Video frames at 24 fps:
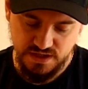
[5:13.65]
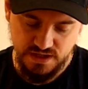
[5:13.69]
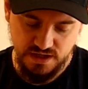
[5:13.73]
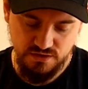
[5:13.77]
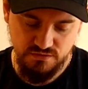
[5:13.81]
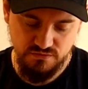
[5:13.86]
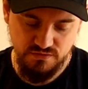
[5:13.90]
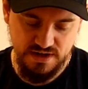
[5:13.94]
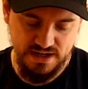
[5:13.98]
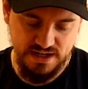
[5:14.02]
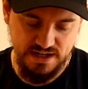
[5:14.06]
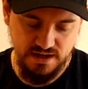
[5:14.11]
I
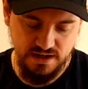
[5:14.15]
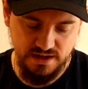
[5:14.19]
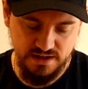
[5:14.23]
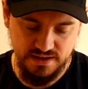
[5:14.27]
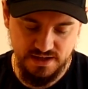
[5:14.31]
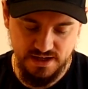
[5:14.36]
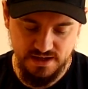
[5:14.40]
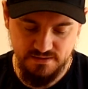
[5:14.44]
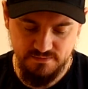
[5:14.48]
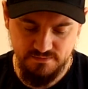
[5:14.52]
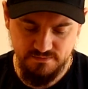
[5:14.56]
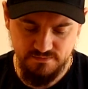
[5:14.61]
really like
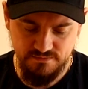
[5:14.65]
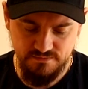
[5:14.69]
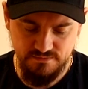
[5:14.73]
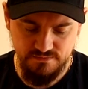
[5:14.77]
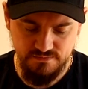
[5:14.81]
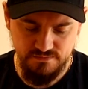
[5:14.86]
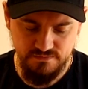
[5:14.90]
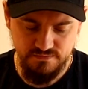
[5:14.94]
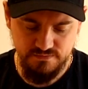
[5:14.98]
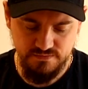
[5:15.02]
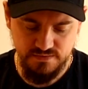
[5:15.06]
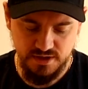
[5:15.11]
that.
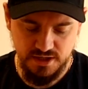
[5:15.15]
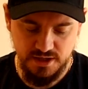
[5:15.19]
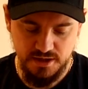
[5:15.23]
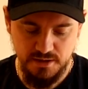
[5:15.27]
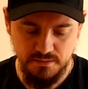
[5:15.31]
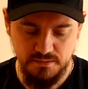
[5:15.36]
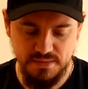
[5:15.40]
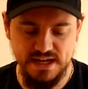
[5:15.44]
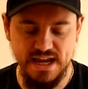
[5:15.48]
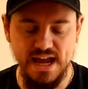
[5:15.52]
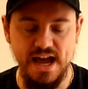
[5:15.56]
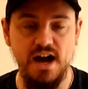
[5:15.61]

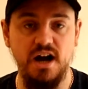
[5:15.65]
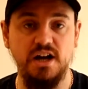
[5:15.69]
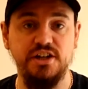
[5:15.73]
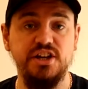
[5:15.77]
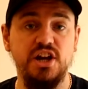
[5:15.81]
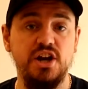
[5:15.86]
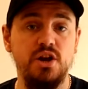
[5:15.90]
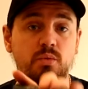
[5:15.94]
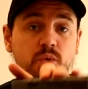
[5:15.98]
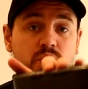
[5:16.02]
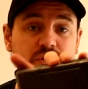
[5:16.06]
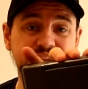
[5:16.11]
But yeah, I
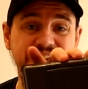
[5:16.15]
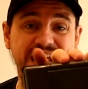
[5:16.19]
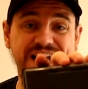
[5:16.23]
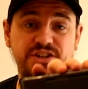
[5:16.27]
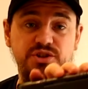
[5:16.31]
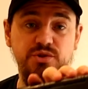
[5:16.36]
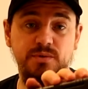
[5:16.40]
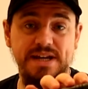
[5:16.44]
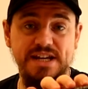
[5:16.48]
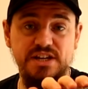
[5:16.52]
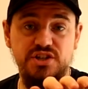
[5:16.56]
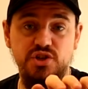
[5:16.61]
don't know what the
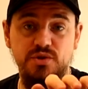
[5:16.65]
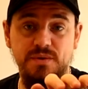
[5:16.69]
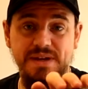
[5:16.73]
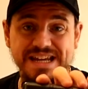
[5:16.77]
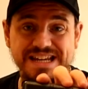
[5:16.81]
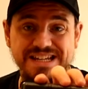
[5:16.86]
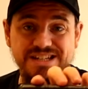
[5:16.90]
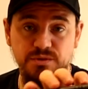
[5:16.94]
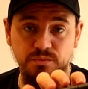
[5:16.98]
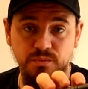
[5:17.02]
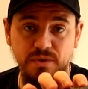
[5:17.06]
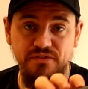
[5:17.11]
actual issue
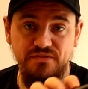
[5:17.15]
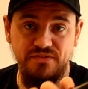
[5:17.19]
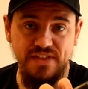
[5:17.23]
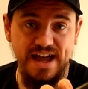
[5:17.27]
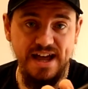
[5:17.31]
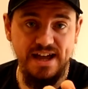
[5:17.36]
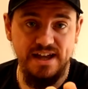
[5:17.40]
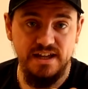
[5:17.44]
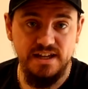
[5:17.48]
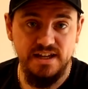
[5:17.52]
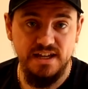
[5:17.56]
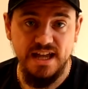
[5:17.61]
is with
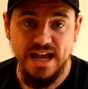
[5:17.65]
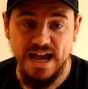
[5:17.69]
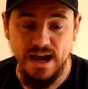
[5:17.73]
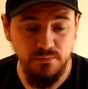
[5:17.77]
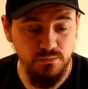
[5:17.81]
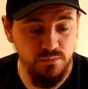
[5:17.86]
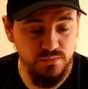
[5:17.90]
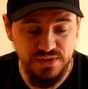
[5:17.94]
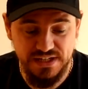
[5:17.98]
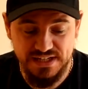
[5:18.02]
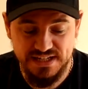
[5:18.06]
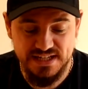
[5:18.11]
that.
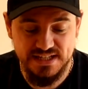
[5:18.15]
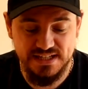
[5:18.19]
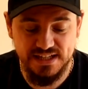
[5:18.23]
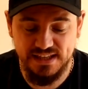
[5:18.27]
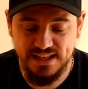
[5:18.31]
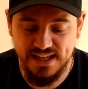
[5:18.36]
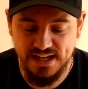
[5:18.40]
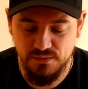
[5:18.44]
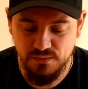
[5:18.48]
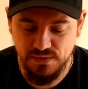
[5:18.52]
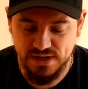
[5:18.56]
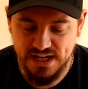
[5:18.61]
And this is the
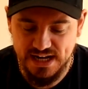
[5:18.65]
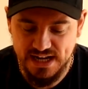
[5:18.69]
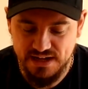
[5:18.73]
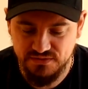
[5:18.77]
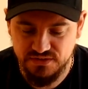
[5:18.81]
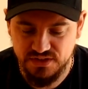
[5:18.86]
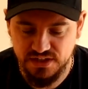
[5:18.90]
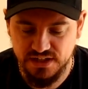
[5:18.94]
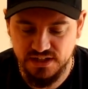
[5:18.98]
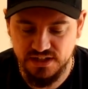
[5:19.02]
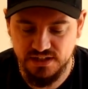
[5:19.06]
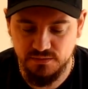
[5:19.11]
thing. We're gonna
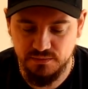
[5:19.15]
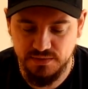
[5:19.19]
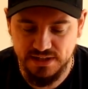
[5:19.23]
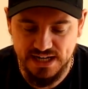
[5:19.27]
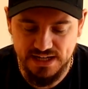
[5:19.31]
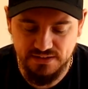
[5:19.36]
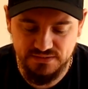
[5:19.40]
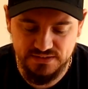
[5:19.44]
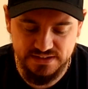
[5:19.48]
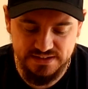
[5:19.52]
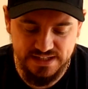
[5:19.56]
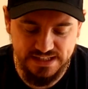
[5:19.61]

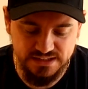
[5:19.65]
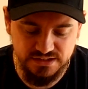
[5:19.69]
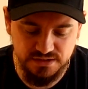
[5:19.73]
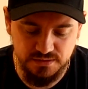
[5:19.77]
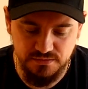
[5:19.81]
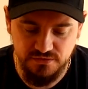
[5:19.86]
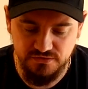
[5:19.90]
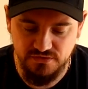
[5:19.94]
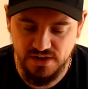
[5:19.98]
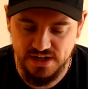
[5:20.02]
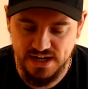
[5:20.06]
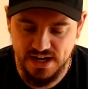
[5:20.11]
have to test them
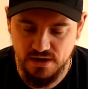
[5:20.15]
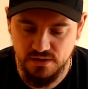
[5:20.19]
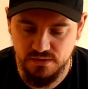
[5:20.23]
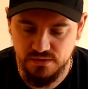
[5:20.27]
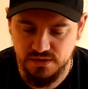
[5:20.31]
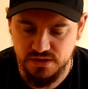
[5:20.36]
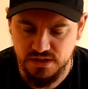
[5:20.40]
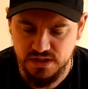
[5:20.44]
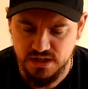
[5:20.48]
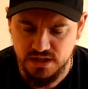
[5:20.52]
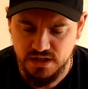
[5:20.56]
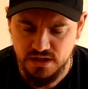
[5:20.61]
and find
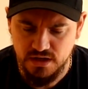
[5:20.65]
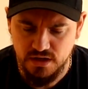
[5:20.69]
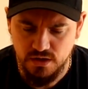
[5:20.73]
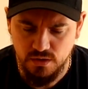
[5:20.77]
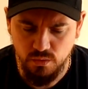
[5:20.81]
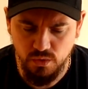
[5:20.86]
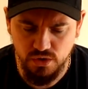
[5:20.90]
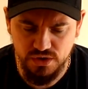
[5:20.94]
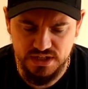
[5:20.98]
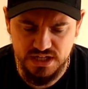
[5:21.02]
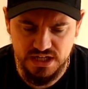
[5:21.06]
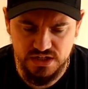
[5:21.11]
out
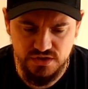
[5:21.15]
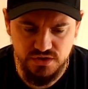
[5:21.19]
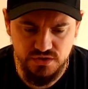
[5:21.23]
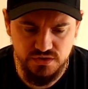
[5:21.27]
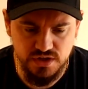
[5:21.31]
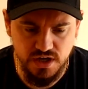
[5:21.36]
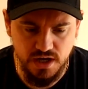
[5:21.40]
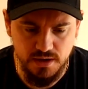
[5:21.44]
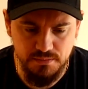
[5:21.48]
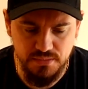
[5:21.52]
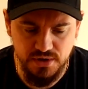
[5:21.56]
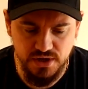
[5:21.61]
what the issues
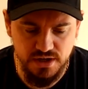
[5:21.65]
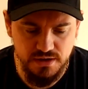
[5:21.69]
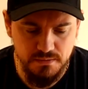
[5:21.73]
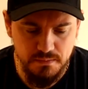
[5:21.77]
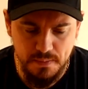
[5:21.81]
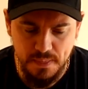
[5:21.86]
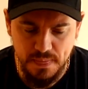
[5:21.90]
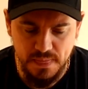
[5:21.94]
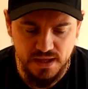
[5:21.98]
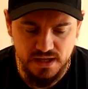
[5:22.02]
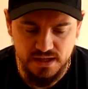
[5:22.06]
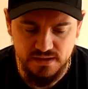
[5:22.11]
are.
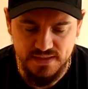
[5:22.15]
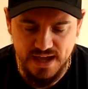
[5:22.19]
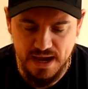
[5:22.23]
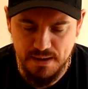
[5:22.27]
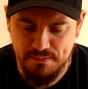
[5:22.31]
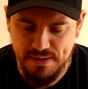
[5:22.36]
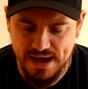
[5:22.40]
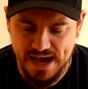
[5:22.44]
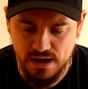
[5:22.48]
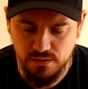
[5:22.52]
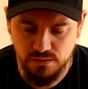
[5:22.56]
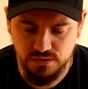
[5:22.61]
But
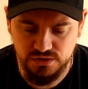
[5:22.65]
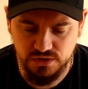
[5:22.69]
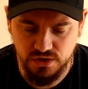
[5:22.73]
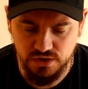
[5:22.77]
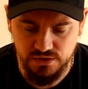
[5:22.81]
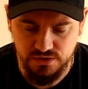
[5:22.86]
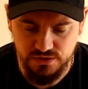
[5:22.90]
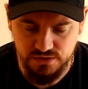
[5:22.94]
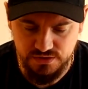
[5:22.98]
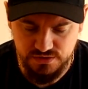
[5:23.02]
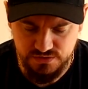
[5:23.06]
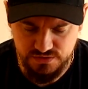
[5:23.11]
that powers
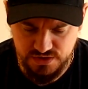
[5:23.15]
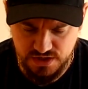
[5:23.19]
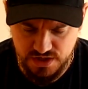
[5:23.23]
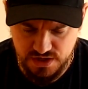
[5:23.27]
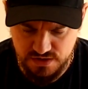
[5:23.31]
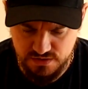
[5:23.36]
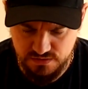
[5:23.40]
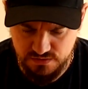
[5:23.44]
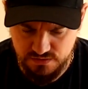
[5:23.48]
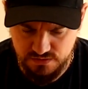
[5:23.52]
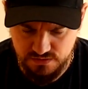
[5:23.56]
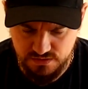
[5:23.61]
on.
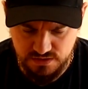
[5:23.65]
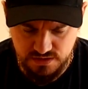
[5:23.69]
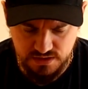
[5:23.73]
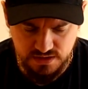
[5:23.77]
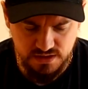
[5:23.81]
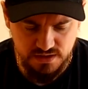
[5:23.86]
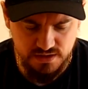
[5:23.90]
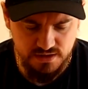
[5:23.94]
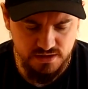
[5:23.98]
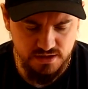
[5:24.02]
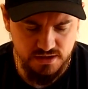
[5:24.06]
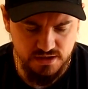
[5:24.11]
So
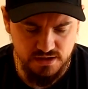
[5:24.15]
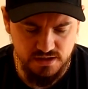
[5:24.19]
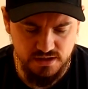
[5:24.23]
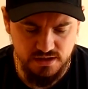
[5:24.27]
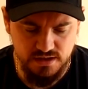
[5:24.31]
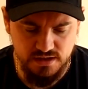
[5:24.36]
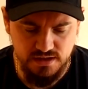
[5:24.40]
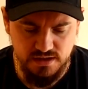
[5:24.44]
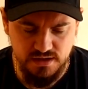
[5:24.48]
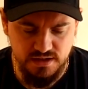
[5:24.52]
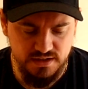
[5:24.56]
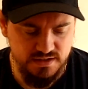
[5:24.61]

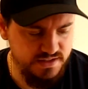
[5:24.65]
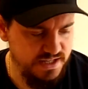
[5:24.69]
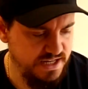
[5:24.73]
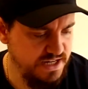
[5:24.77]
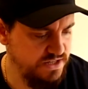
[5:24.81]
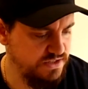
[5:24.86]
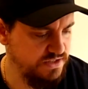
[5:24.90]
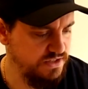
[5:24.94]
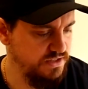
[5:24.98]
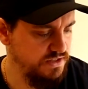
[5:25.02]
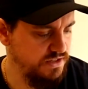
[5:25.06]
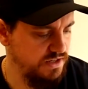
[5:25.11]

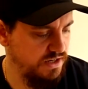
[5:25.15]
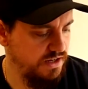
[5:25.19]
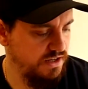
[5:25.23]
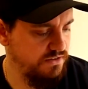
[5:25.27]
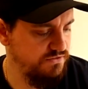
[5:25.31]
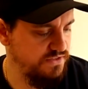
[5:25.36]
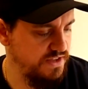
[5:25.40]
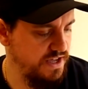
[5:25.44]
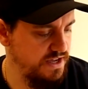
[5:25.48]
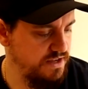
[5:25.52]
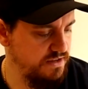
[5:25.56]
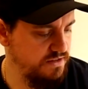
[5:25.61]
decent. I
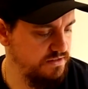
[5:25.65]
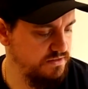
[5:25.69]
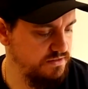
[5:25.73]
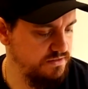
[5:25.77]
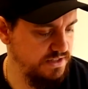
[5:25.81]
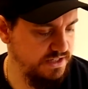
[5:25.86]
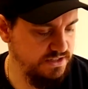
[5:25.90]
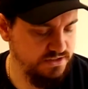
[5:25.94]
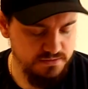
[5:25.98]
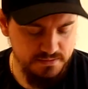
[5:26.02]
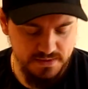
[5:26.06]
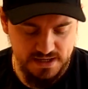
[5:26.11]
love that.
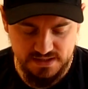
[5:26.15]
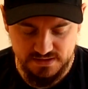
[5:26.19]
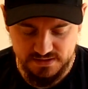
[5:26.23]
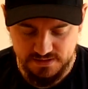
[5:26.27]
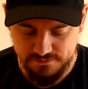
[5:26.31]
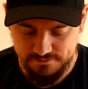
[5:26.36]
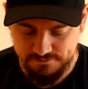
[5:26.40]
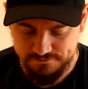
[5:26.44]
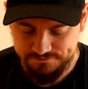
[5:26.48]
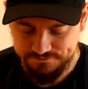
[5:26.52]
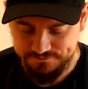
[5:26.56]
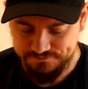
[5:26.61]
That's amazing.